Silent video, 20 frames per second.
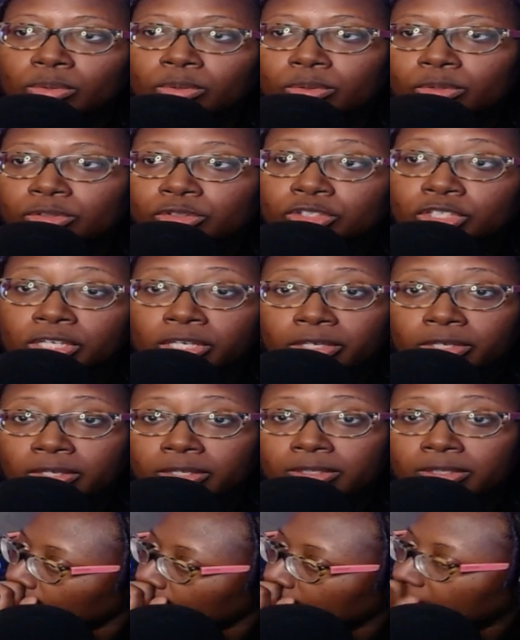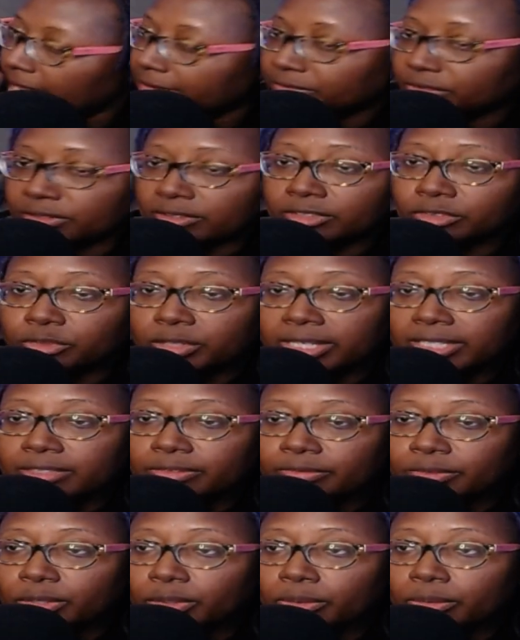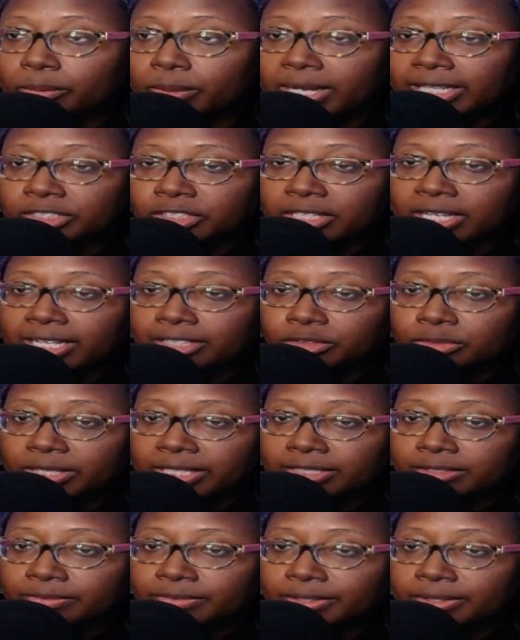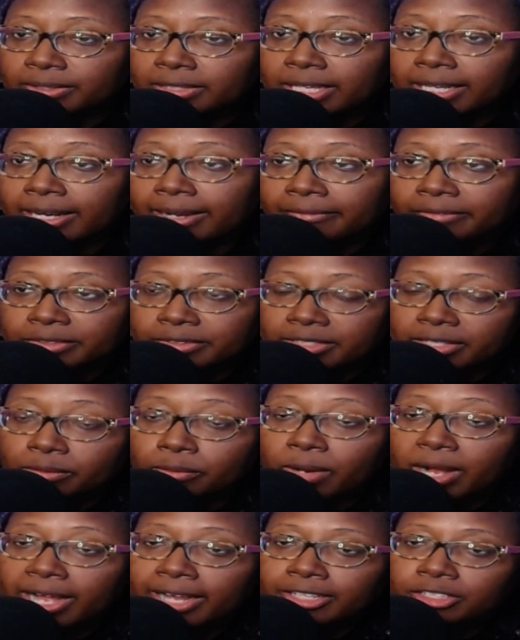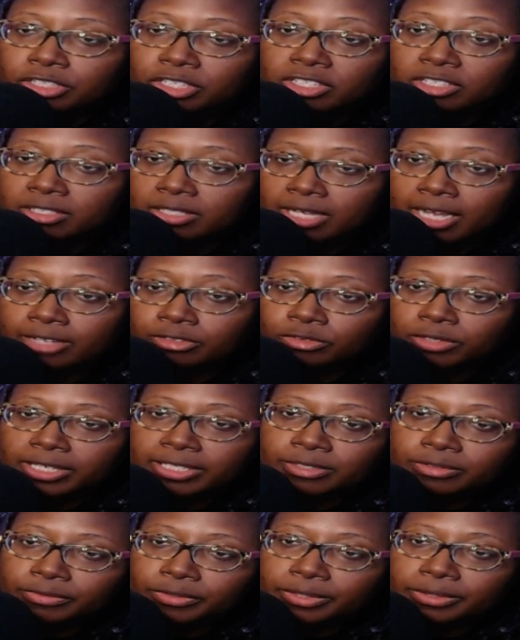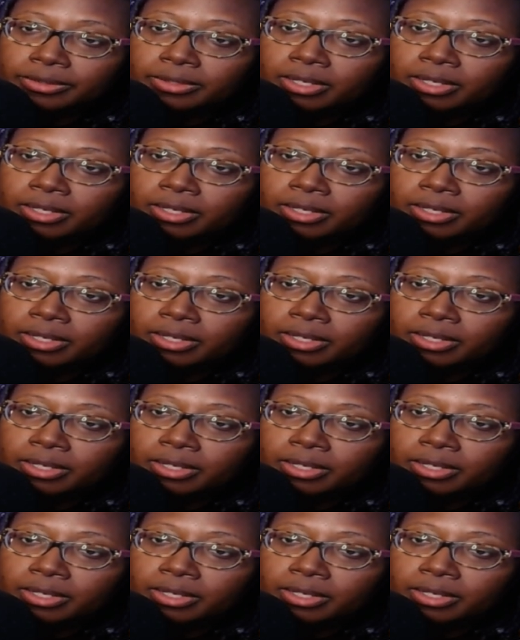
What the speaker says: Jihyuk. After the transfer, why she got transferred, they never said why. She just got transferred.